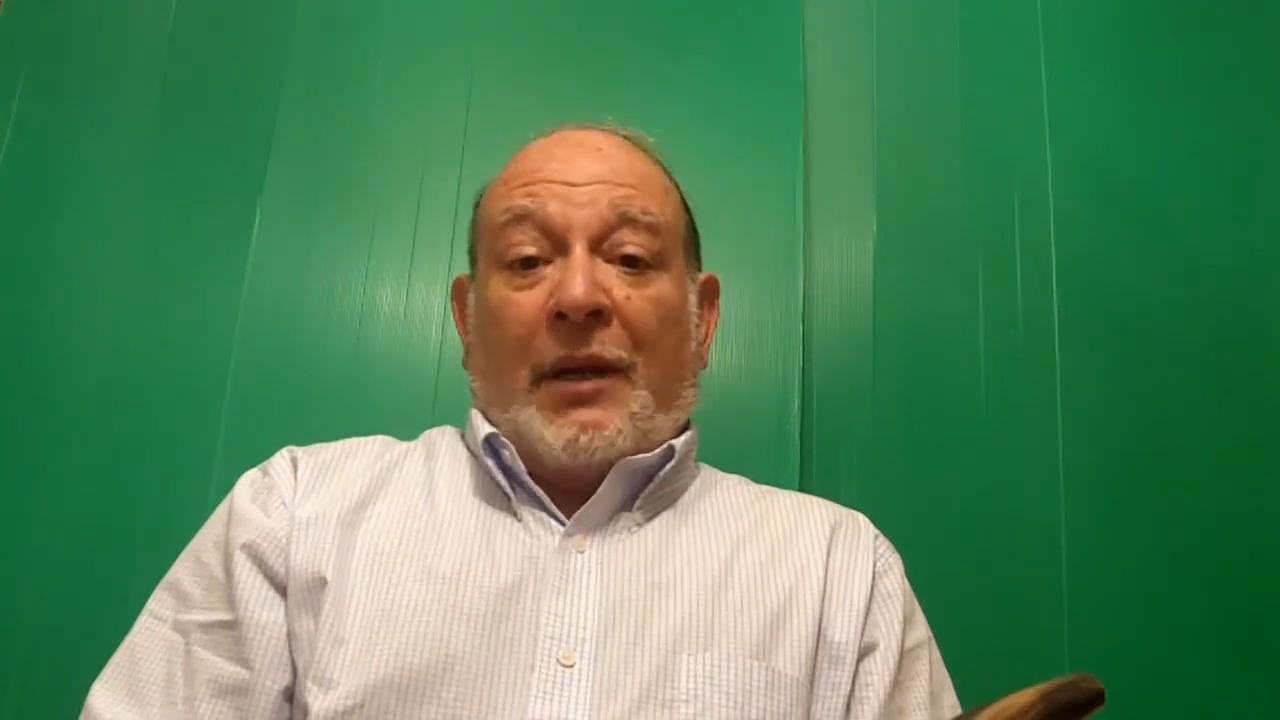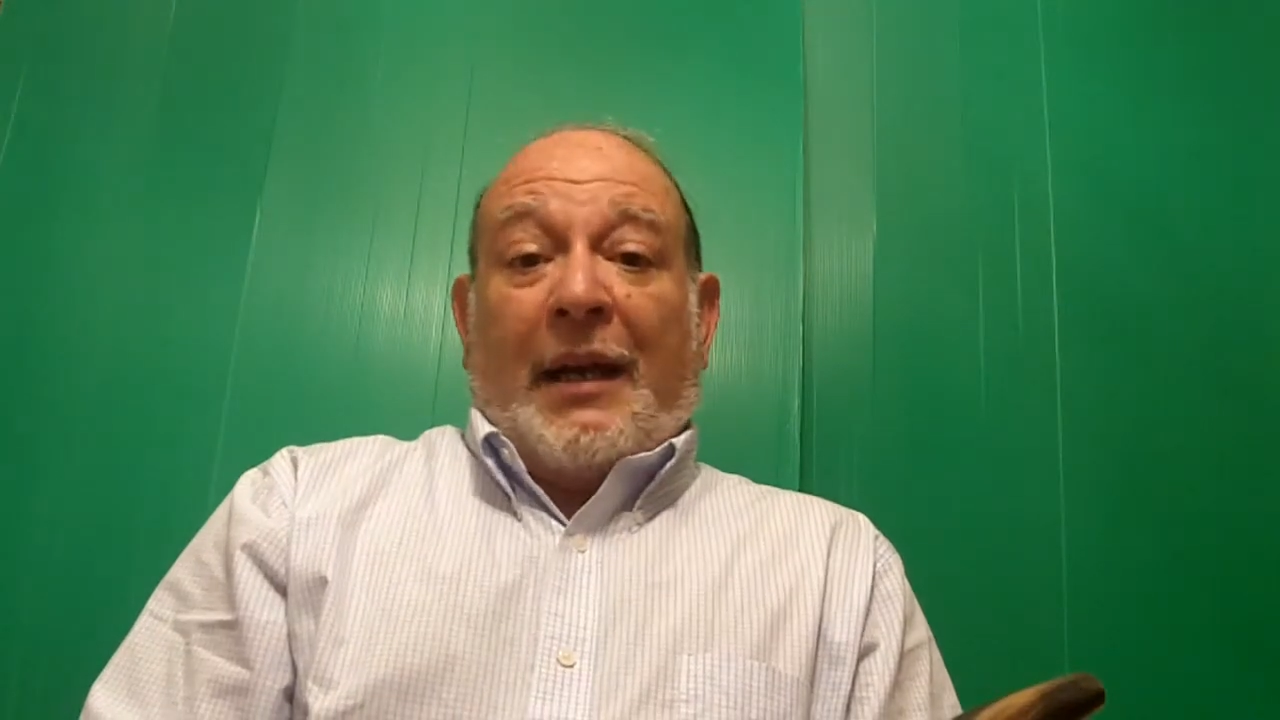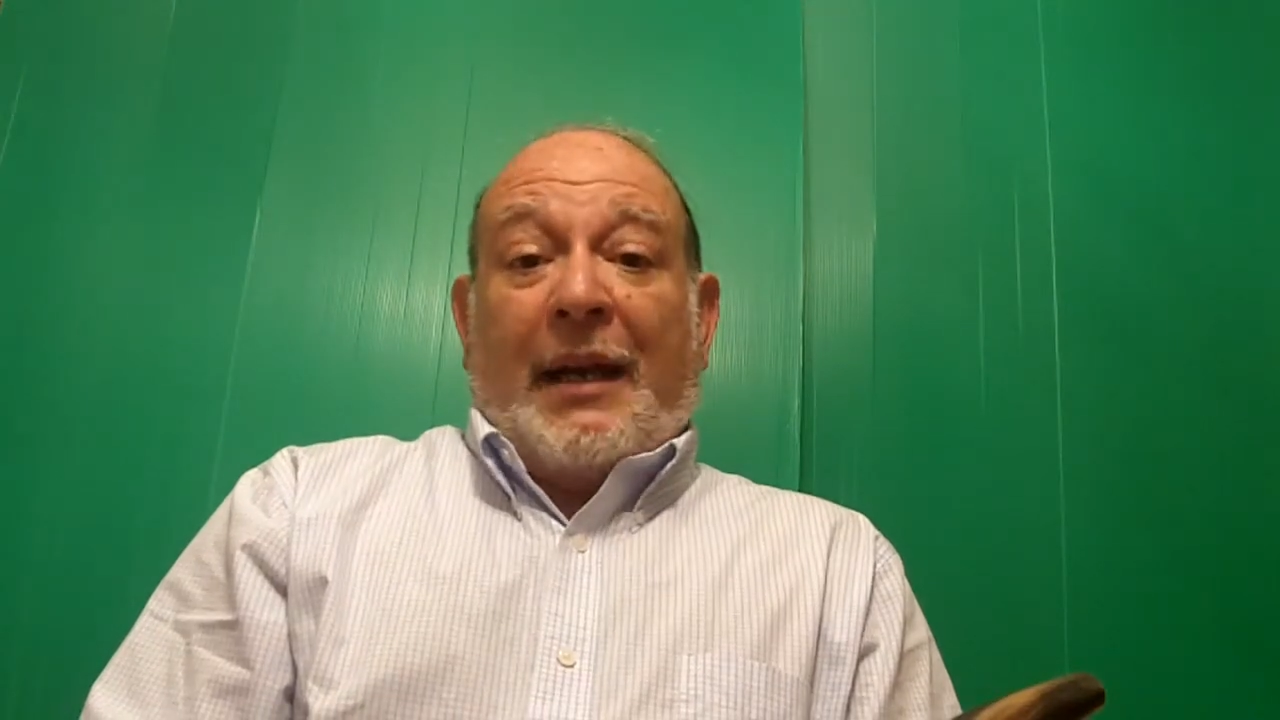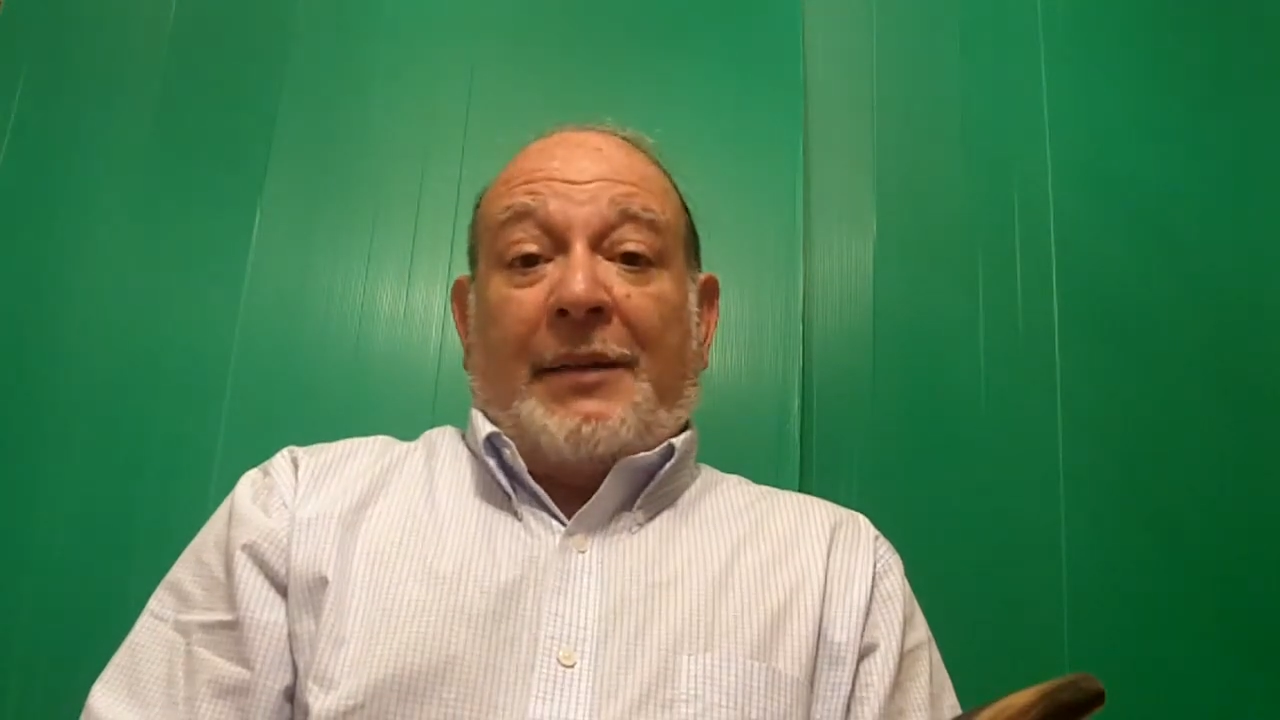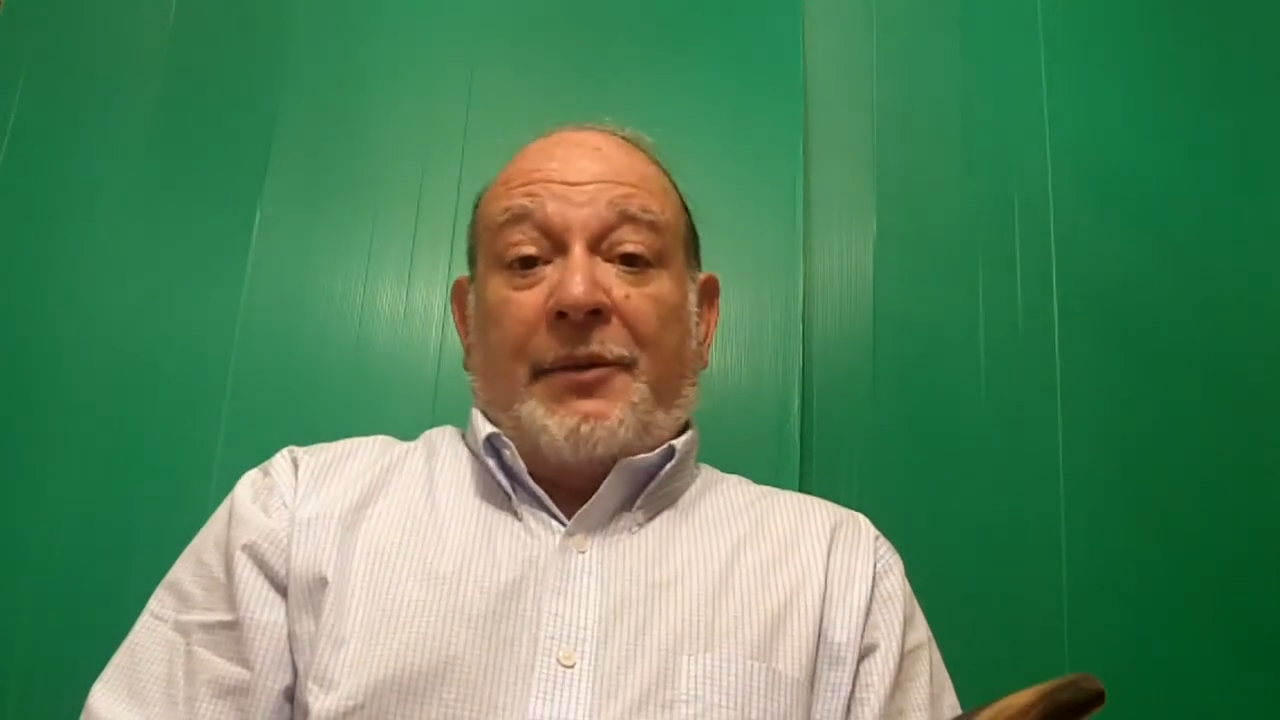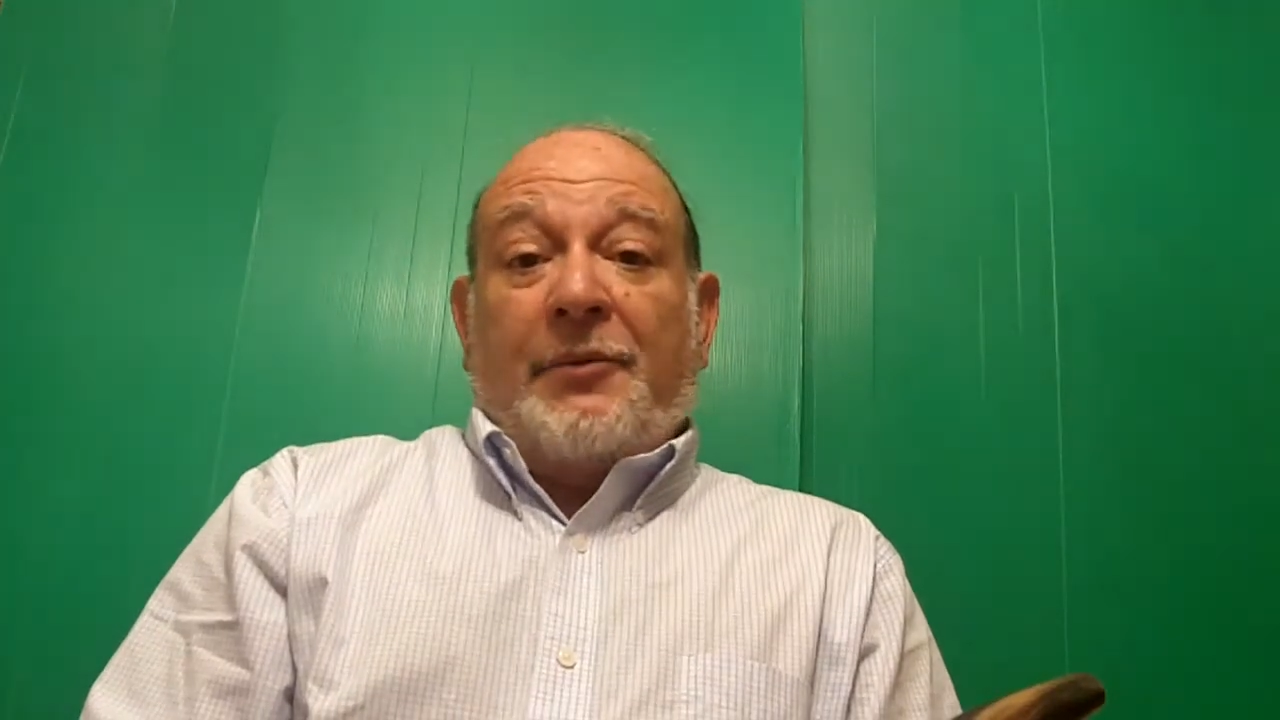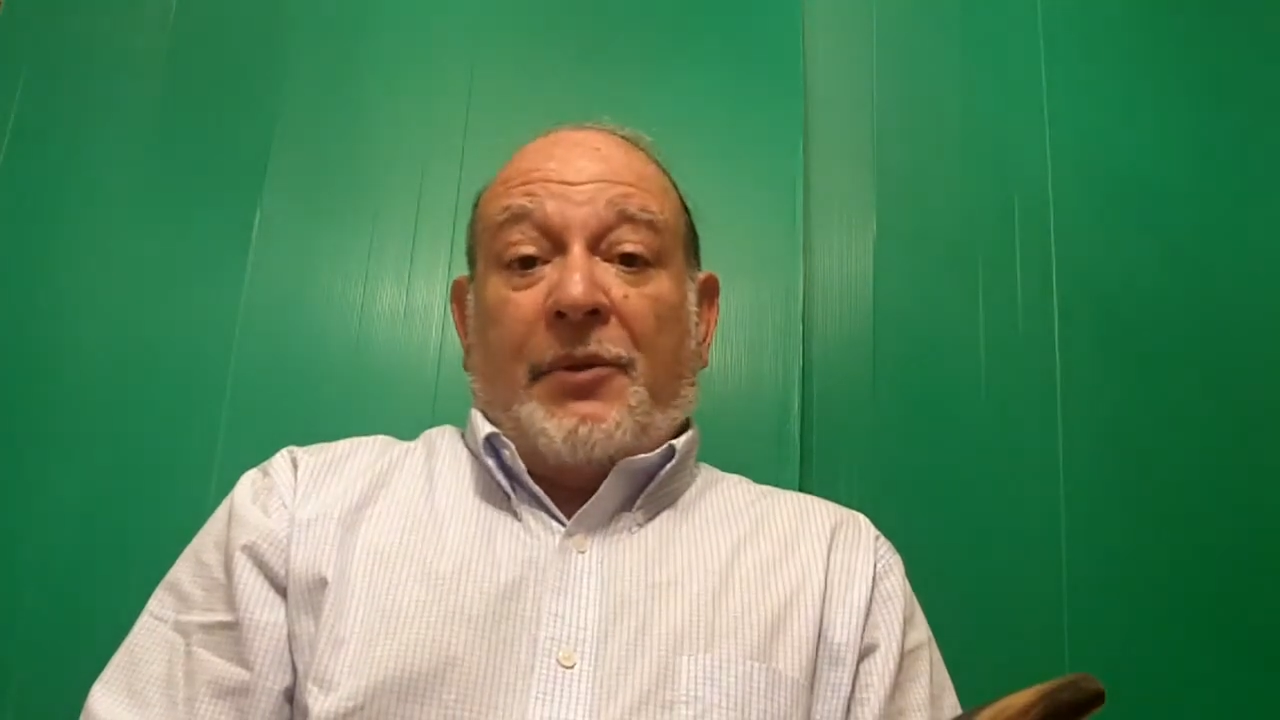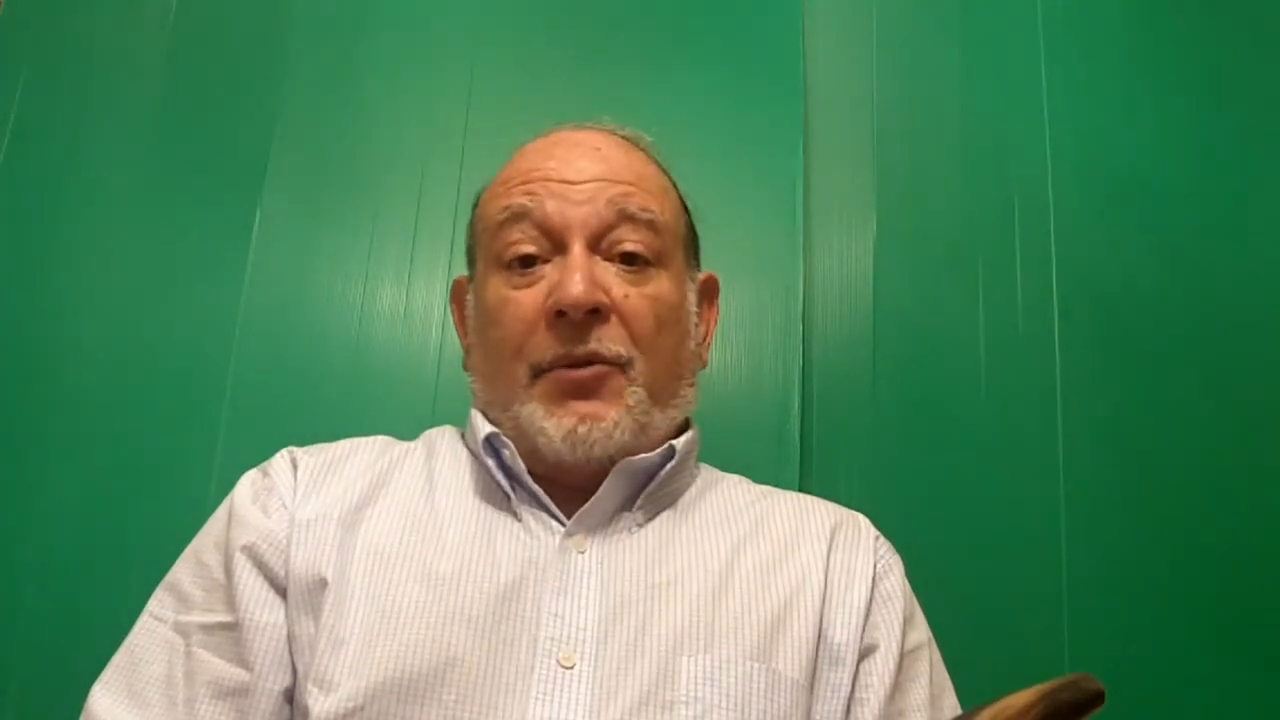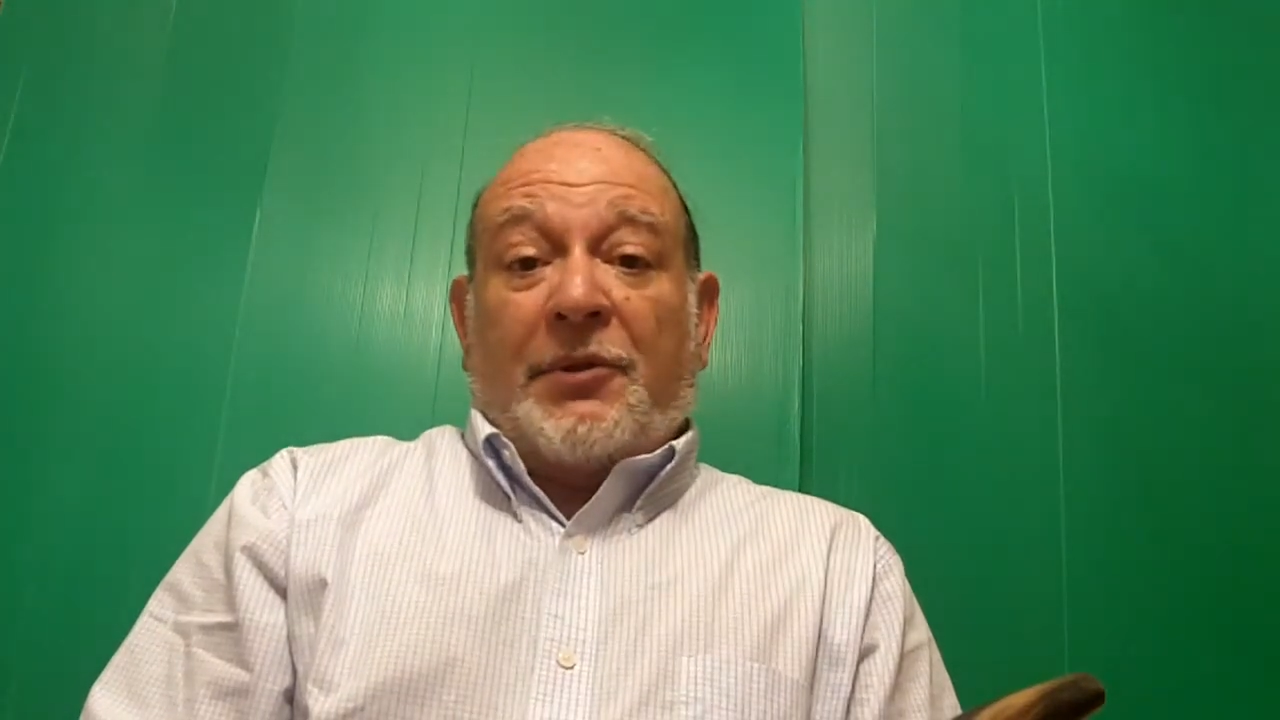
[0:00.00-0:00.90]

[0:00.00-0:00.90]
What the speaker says: and you can